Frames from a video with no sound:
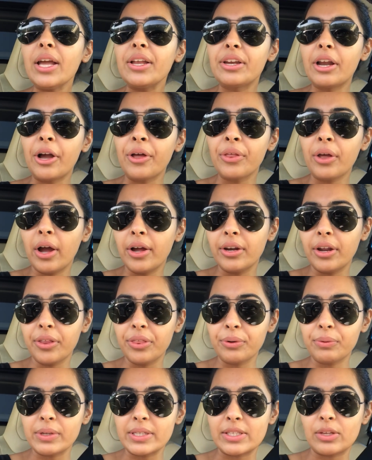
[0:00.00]
Now,
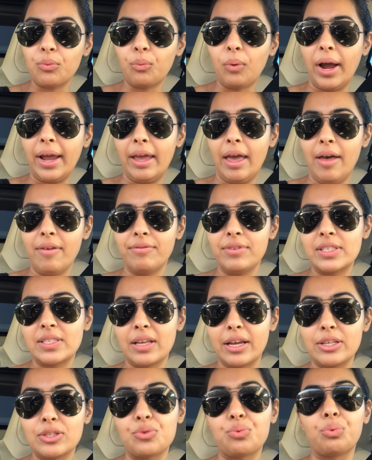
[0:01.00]
another reason why I
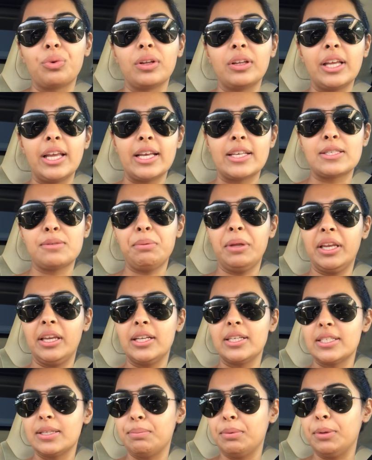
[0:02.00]
emphasize really
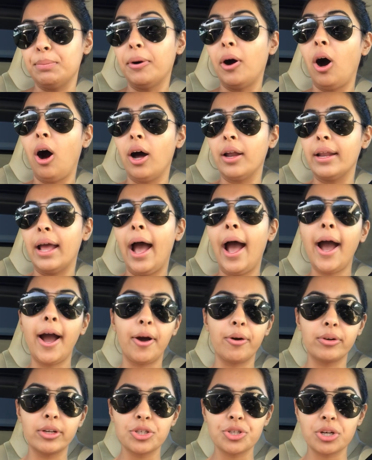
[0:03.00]
explaining to people on
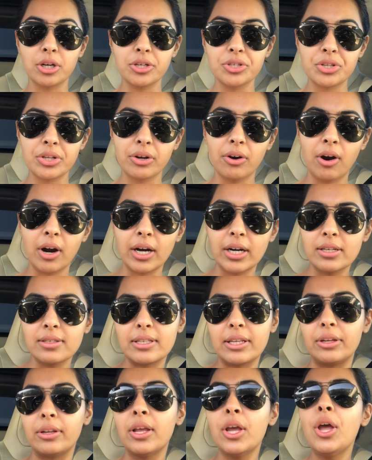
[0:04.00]
how to charge the cars
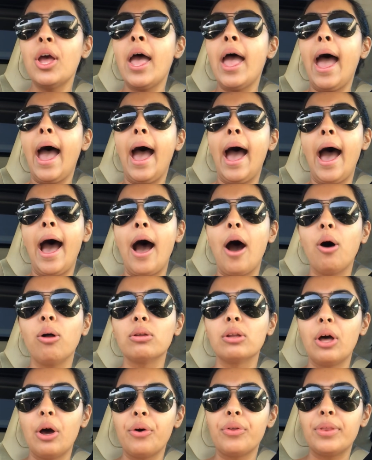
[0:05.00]
and how
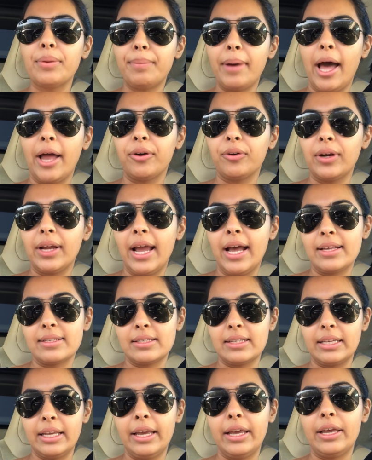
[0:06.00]
low the battery has
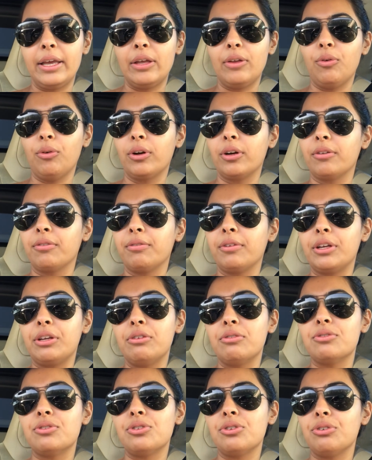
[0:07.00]
to get in order for
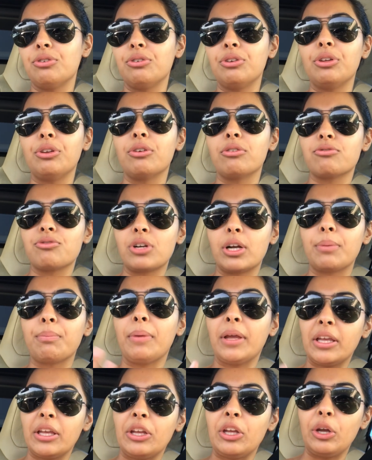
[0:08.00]
you to, you know, start
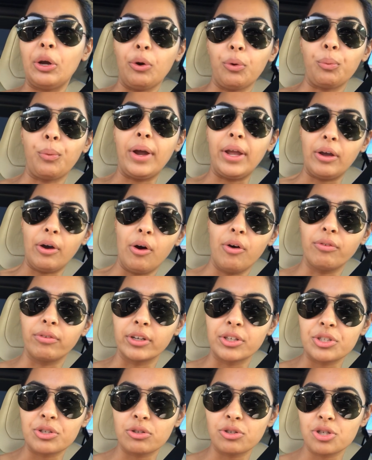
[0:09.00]
making your way
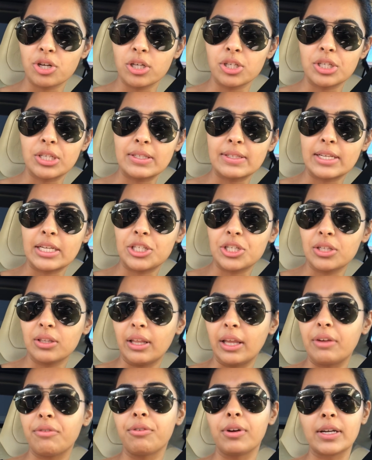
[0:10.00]
over to a charging station.
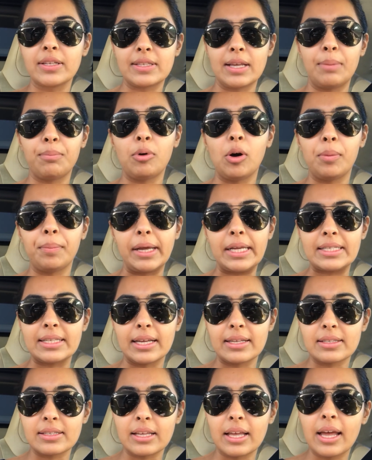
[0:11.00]
Like for example, my
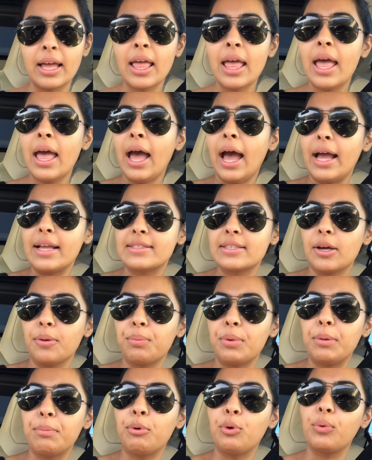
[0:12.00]
Tesla, I tell
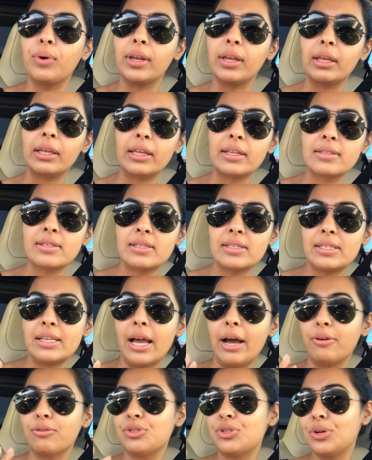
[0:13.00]
people when it gets
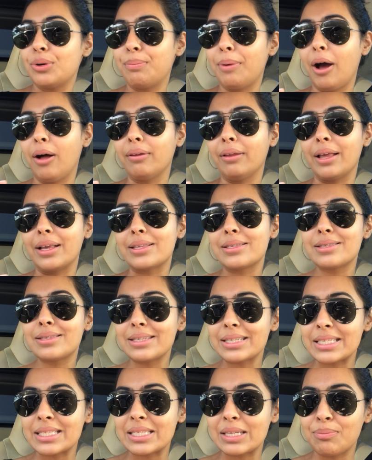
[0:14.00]
down to about like
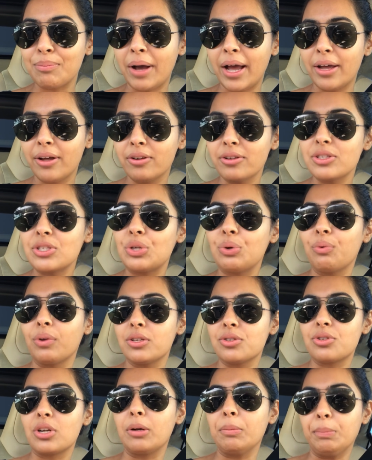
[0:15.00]
60 miles, you want
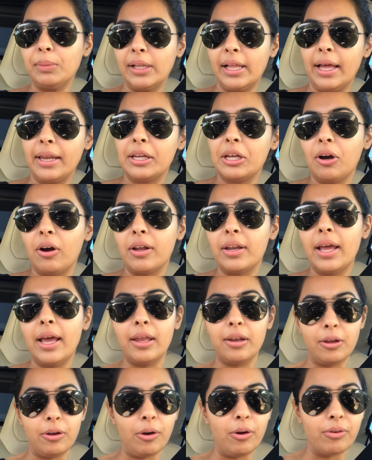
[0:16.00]
to start planning on
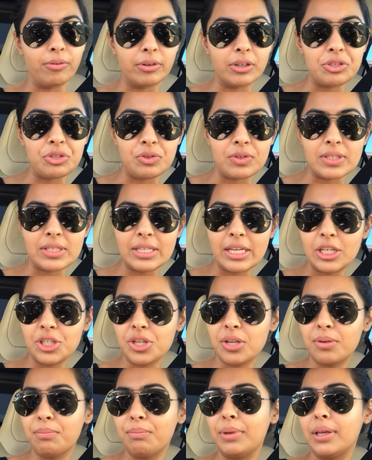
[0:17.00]
heading over to a
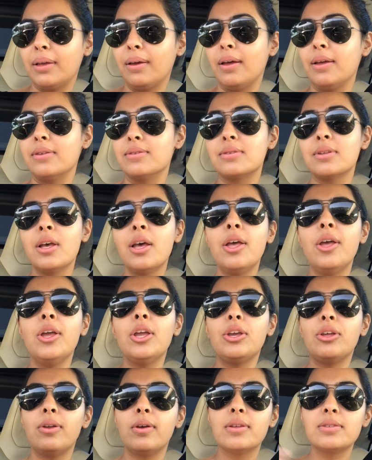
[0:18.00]
station because,
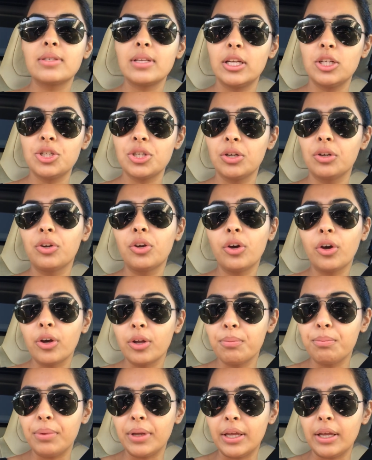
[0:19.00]
you know, a station
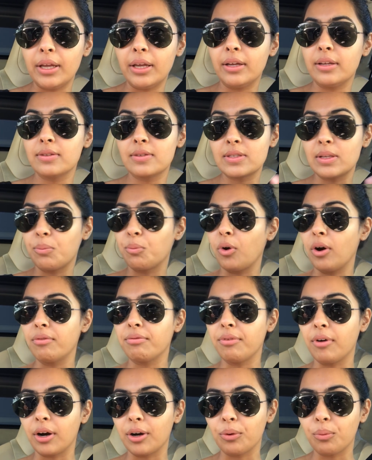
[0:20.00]
could be somewhat
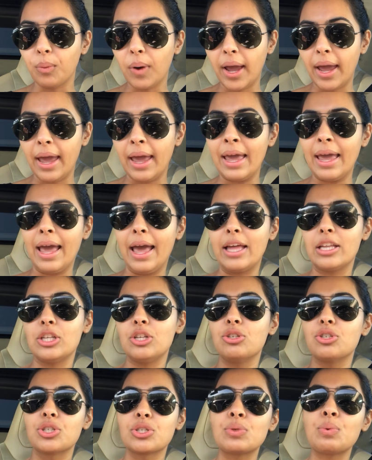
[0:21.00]
far away and
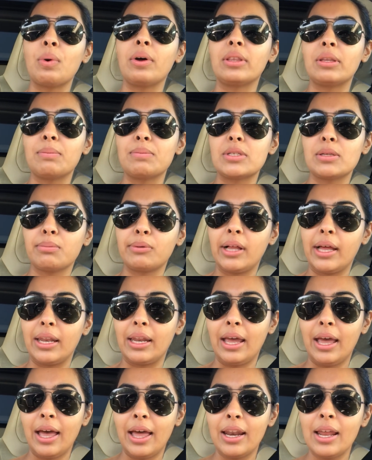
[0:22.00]
you just want them to plan
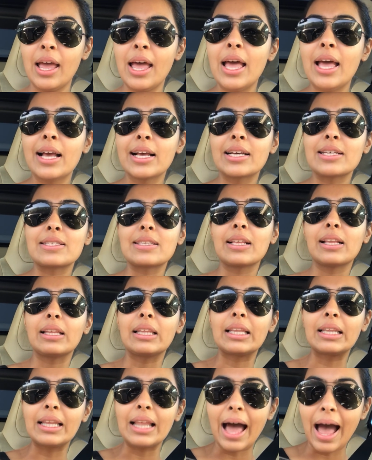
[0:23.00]
ahead, because the
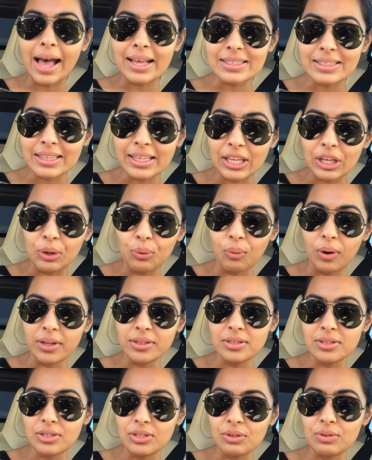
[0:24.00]
last thing you
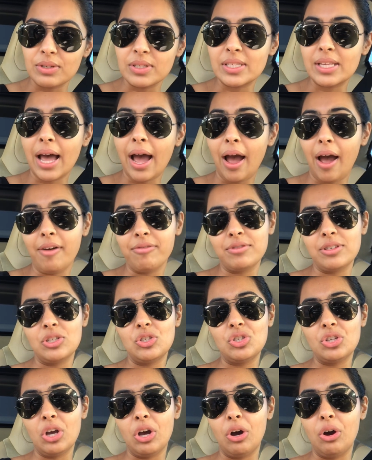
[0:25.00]
want to do is have to
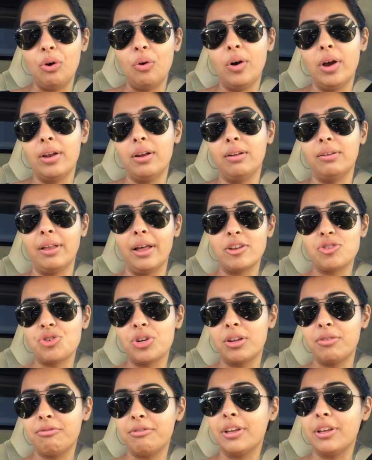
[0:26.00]
tow an
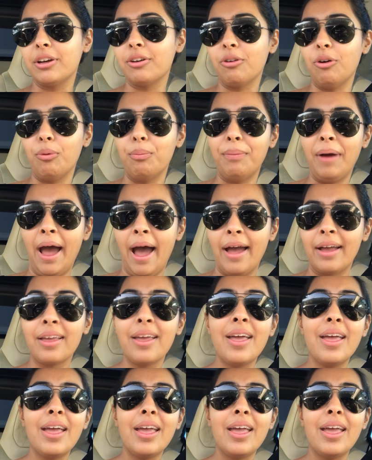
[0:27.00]
electric vehicle back.